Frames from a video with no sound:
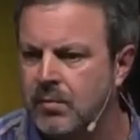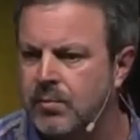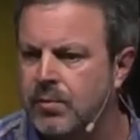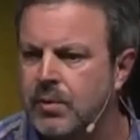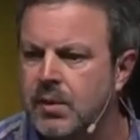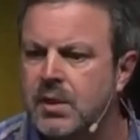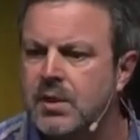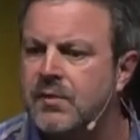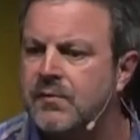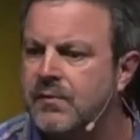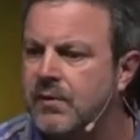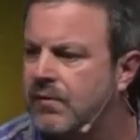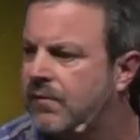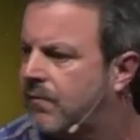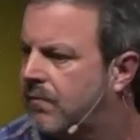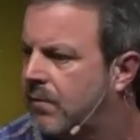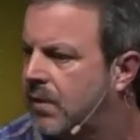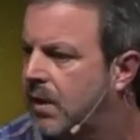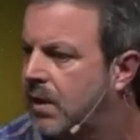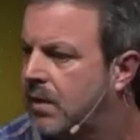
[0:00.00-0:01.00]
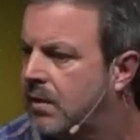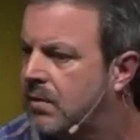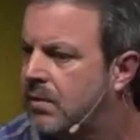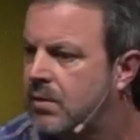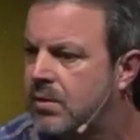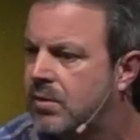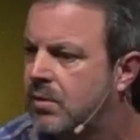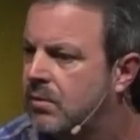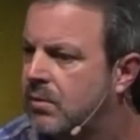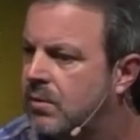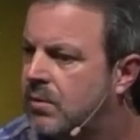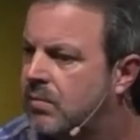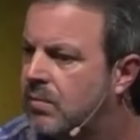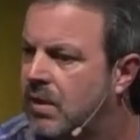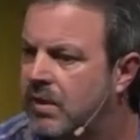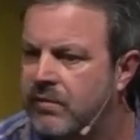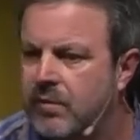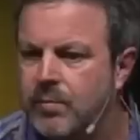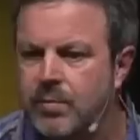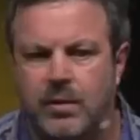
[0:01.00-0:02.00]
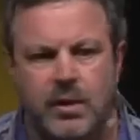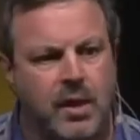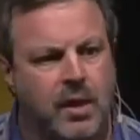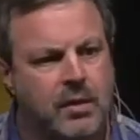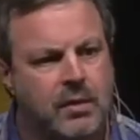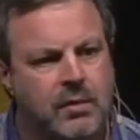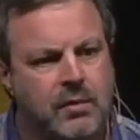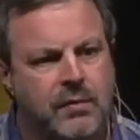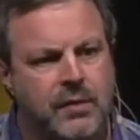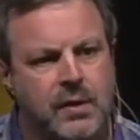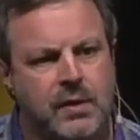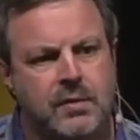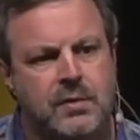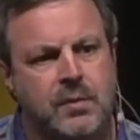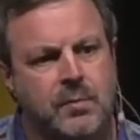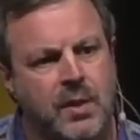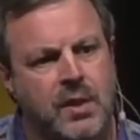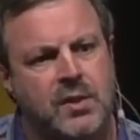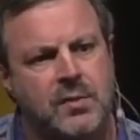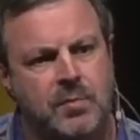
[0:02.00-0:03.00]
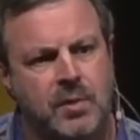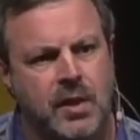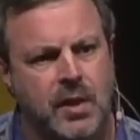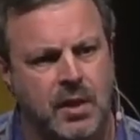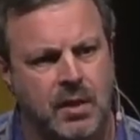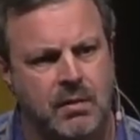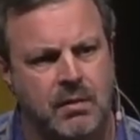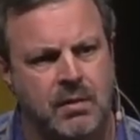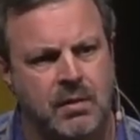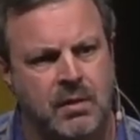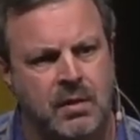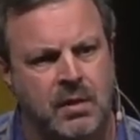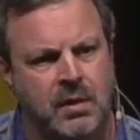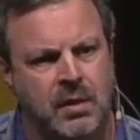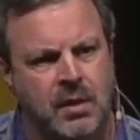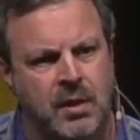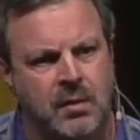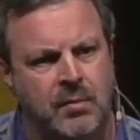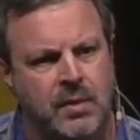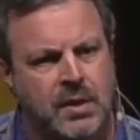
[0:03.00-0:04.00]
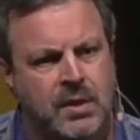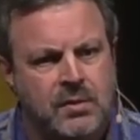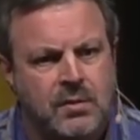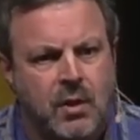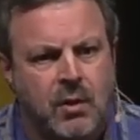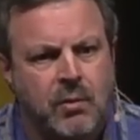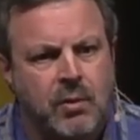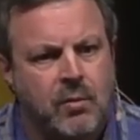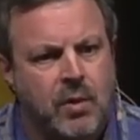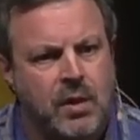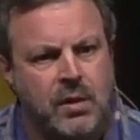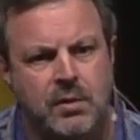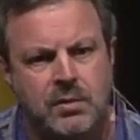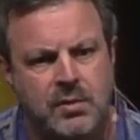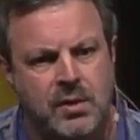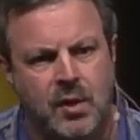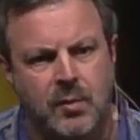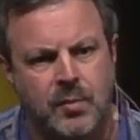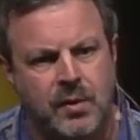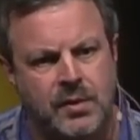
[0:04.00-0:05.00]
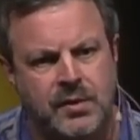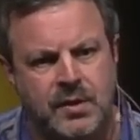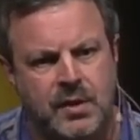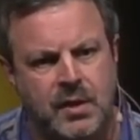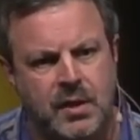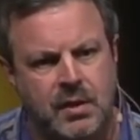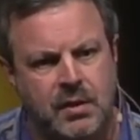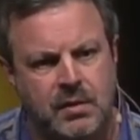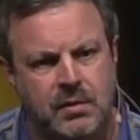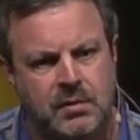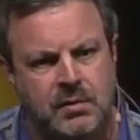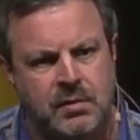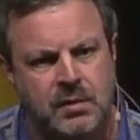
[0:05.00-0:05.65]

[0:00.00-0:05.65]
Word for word: please feel free to choose whatever plan you think is the best plan. Because all we want to do is help our city.